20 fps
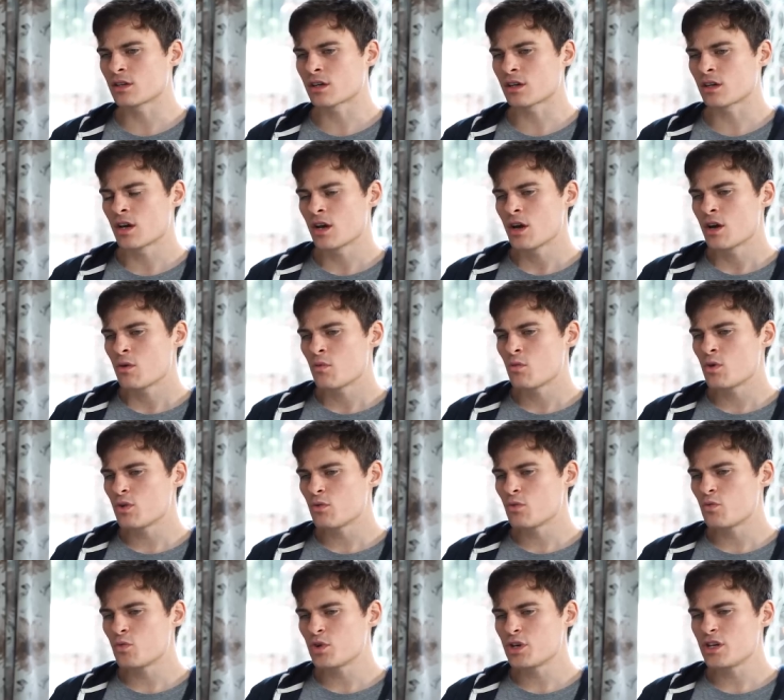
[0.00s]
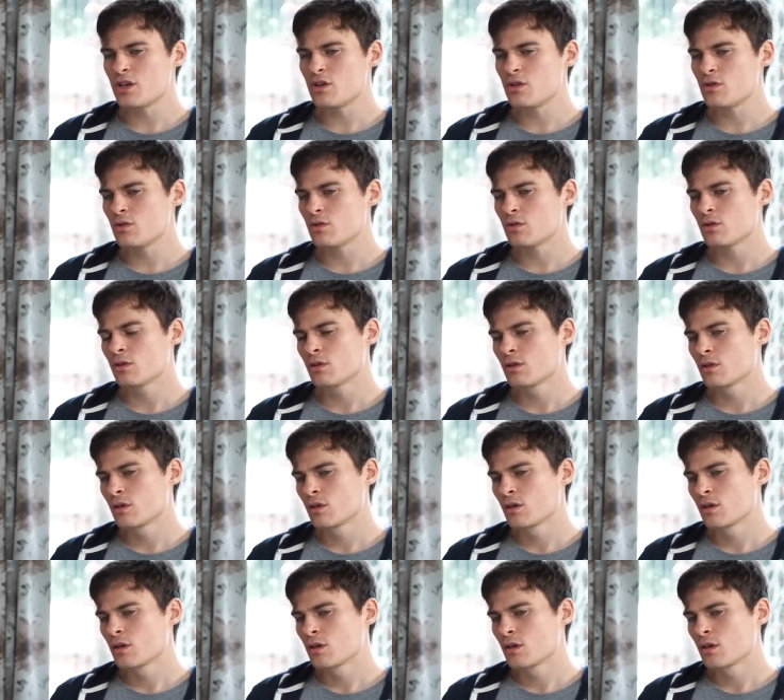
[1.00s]
Like, what what do you
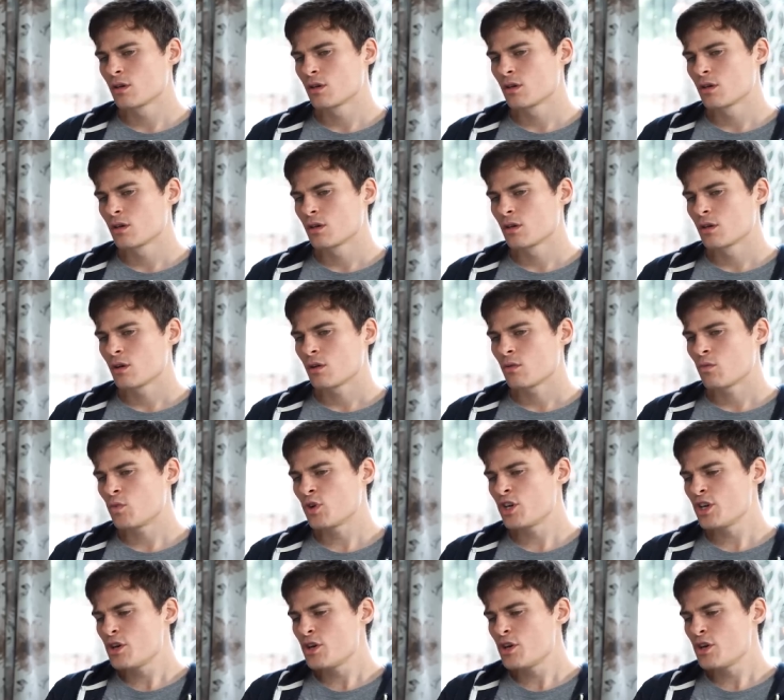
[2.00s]
what